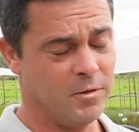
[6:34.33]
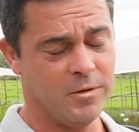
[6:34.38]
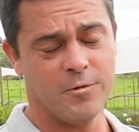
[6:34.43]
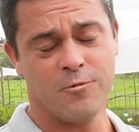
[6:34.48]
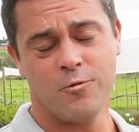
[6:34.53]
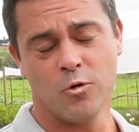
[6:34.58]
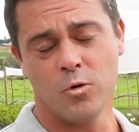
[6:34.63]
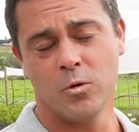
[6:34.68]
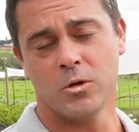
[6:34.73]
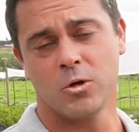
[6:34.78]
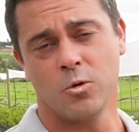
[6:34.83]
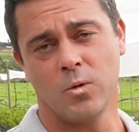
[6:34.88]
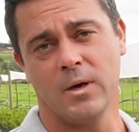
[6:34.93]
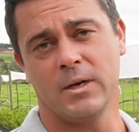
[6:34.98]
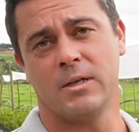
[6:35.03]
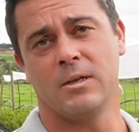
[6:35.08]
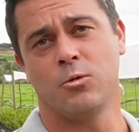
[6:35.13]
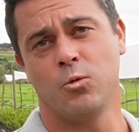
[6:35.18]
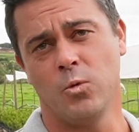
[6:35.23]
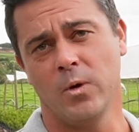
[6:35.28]
forward
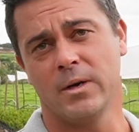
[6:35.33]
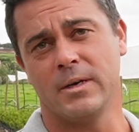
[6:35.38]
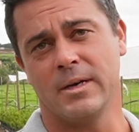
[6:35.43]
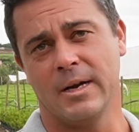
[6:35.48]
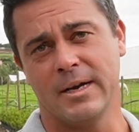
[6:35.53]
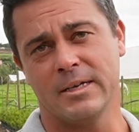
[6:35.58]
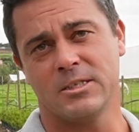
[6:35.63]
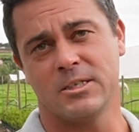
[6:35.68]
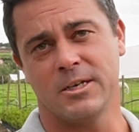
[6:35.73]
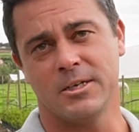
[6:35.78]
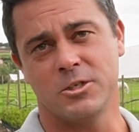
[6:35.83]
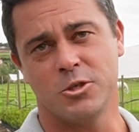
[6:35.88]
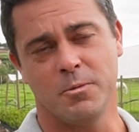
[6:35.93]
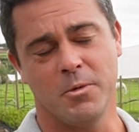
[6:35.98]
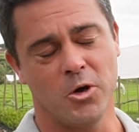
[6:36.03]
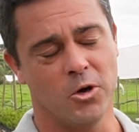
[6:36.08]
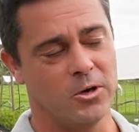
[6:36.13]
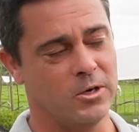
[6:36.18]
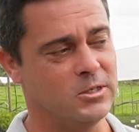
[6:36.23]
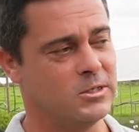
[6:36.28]
quite nicely, to
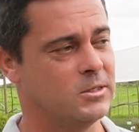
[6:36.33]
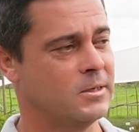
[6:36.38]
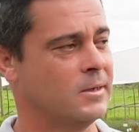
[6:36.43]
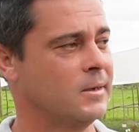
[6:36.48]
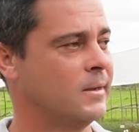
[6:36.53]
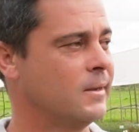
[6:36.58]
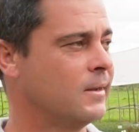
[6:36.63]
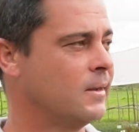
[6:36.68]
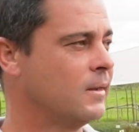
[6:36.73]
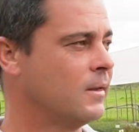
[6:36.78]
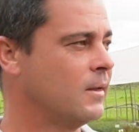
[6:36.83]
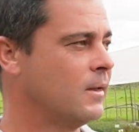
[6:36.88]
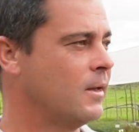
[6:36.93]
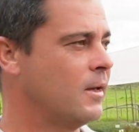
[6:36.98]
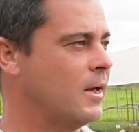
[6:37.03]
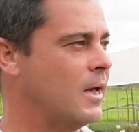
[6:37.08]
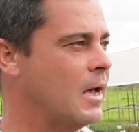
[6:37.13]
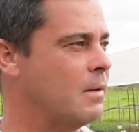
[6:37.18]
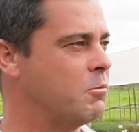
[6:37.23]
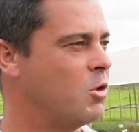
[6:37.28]
be honest.
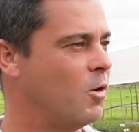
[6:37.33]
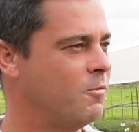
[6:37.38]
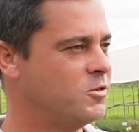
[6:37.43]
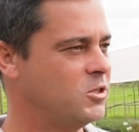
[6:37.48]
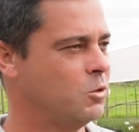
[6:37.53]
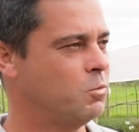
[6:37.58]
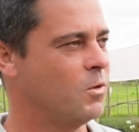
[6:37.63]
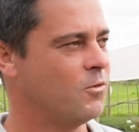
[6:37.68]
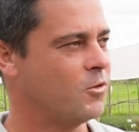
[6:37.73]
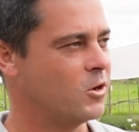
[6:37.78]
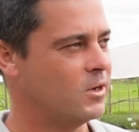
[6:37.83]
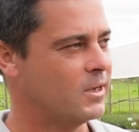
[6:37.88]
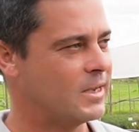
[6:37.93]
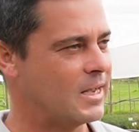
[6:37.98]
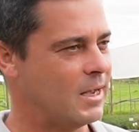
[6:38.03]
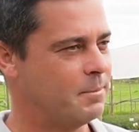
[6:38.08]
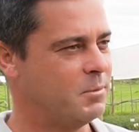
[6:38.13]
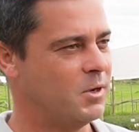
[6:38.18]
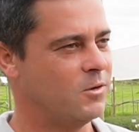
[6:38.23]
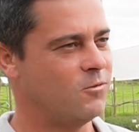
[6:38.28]
Obviously we've got a
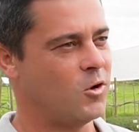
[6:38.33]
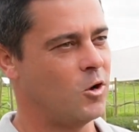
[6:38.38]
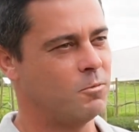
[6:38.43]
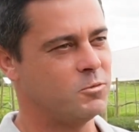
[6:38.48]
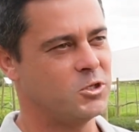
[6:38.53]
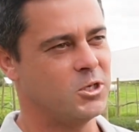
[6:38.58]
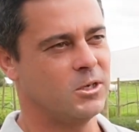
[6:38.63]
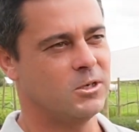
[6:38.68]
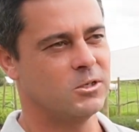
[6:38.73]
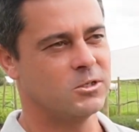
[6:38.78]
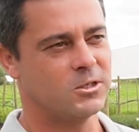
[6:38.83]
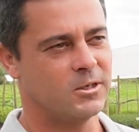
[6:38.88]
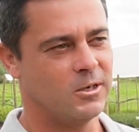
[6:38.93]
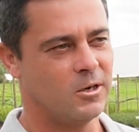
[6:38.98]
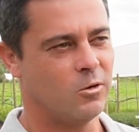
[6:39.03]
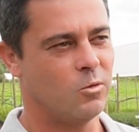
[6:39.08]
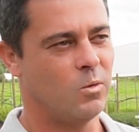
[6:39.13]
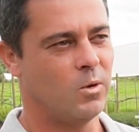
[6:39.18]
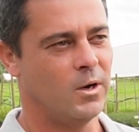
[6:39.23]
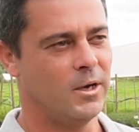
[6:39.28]
couple of obstacles in
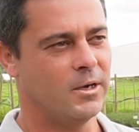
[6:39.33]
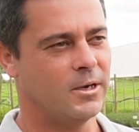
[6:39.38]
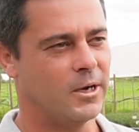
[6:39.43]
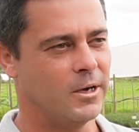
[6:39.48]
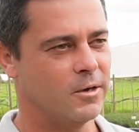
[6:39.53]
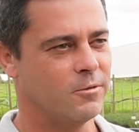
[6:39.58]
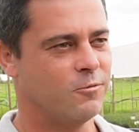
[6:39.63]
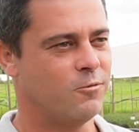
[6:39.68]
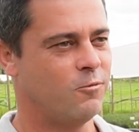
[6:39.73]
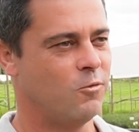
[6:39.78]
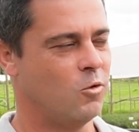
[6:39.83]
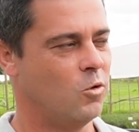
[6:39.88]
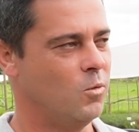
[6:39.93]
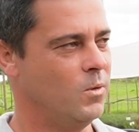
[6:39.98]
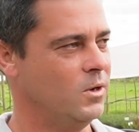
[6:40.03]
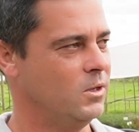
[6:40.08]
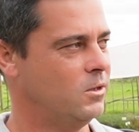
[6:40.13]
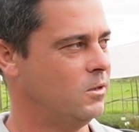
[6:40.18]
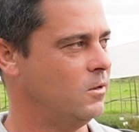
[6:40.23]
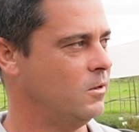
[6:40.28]
our way going
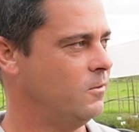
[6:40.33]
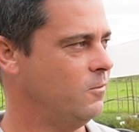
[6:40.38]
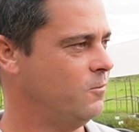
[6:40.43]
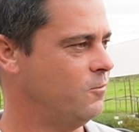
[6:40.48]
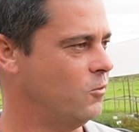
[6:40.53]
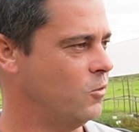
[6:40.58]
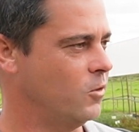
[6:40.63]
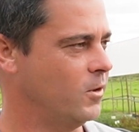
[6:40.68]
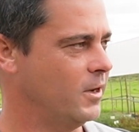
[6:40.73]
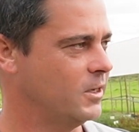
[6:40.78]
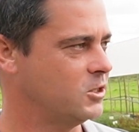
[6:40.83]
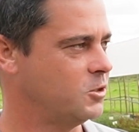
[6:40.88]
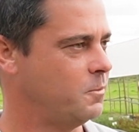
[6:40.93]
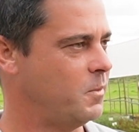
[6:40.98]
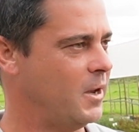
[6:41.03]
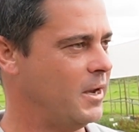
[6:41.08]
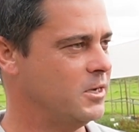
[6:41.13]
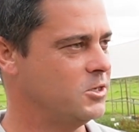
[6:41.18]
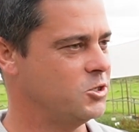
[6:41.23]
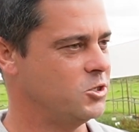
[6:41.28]
forward for
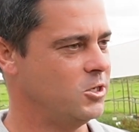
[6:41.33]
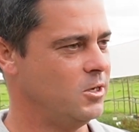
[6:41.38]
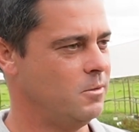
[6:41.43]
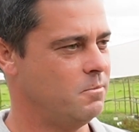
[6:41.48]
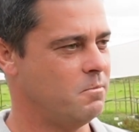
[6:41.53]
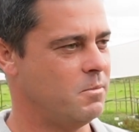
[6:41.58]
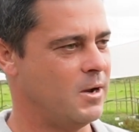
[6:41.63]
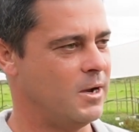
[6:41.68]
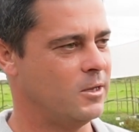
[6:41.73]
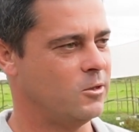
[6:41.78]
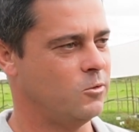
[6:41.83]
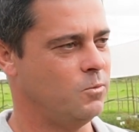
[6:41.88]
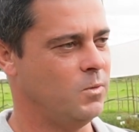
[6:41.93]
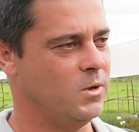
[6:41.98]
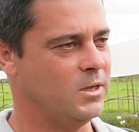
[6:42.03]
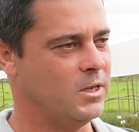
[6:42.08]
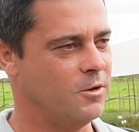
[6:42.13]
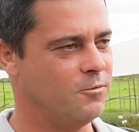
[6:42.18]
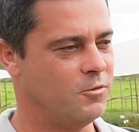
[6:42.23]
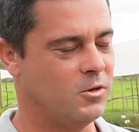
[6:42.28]
expansion, but we're
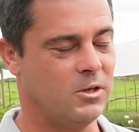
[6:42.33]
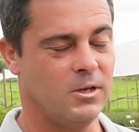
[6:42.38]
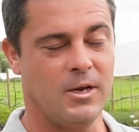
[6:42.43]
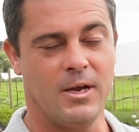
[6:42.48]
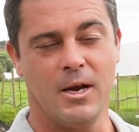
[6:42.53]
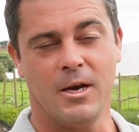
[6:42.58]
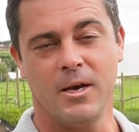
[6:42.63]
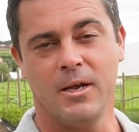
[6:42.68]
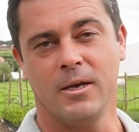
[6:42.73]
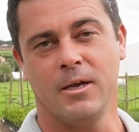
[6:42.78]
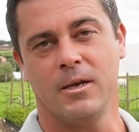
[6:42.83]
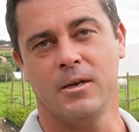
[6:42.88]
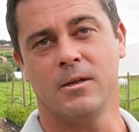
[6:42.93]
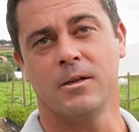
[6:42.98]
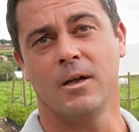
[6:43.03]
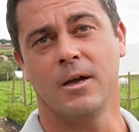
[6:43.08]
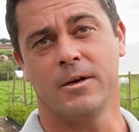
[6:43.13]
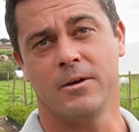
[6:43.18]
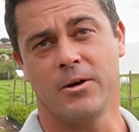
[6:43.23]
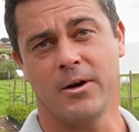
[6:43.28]
definitely heading in
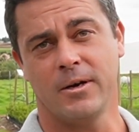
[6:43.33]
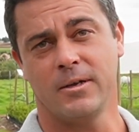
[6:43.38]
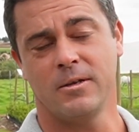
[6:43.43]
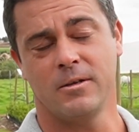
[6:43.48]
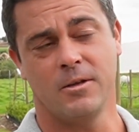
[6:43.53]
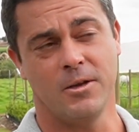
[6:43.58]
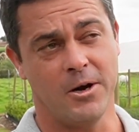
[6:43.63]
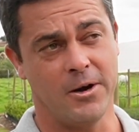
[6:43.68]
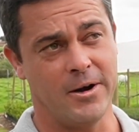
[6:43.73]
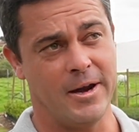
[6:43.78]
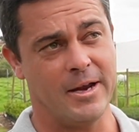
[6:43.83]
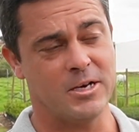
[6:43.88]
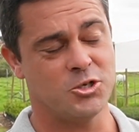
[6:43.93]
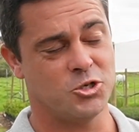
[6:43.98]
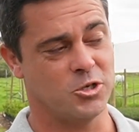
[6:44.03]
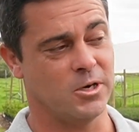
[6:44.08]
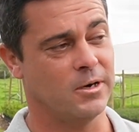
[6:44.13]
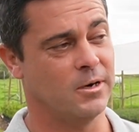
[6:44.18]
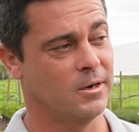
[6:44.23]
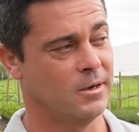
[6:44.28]
that right
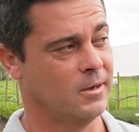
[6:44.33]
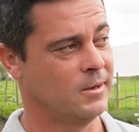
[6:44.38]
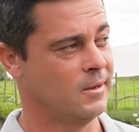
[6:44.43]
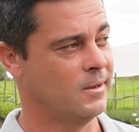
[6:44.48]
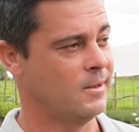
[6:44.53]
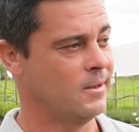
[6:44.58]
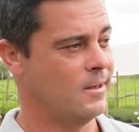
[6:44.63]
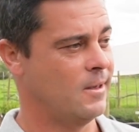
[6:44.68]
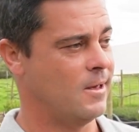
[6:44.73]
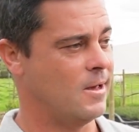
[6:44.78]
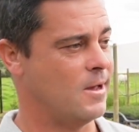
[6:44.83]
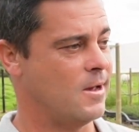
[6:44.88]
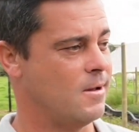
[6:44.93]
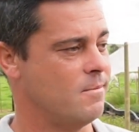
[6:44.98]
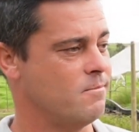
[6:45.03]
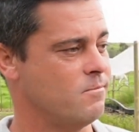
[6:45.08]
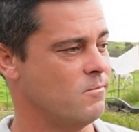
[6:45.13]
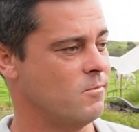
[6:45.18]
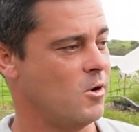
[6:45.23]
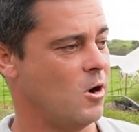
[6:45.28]
direction.
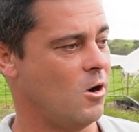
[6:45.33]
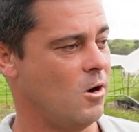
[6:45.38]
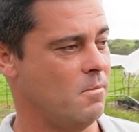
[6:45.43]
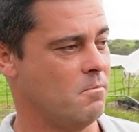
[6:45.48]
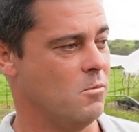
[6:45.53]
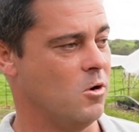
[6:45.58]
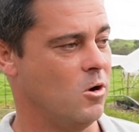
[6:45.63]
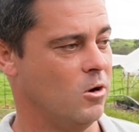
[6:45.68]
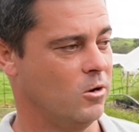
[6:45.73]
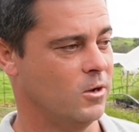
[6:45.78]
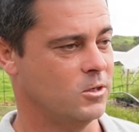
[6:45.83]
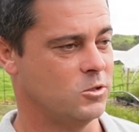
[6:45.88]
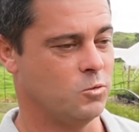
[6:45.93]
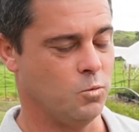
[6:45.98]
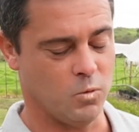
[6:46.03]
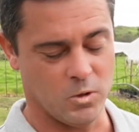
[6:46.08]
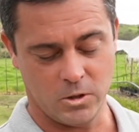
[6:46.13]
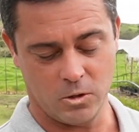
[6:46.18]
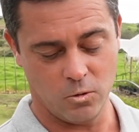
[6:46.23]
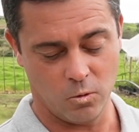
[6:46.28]
Our
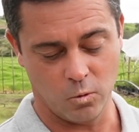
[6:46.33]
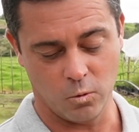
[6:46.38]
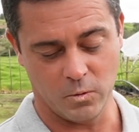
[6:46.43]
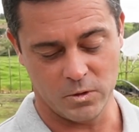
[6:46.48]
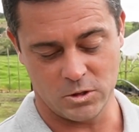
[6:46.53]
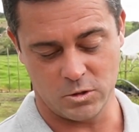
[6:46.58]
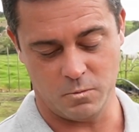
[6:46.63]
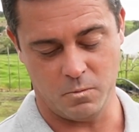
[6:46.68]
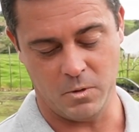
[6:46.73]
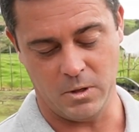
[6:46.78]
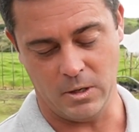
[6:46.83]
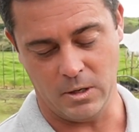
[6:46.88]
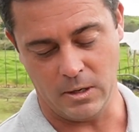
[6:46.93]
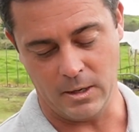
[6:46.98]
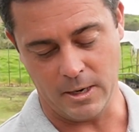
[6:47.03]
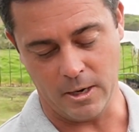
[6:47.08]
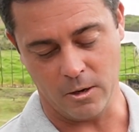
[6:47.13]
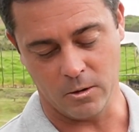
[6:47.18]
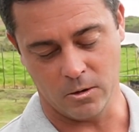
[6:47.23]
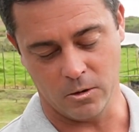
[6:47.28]
markets would always be
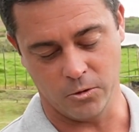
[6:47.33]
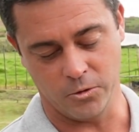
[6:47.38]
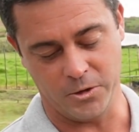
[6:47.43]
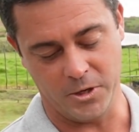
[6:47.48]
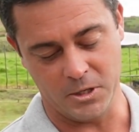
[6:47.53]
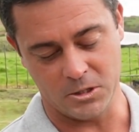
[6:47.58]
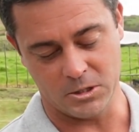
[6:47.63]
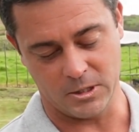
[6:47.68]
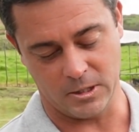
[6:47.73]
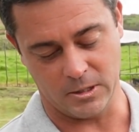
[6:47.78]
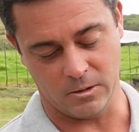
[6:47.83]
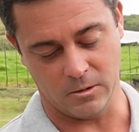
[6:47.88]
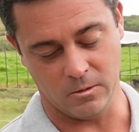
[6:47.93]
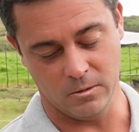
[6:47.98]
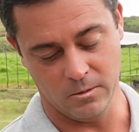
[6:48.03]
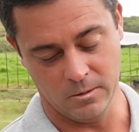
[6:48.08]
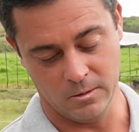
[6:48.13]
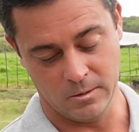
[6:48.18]
local retail,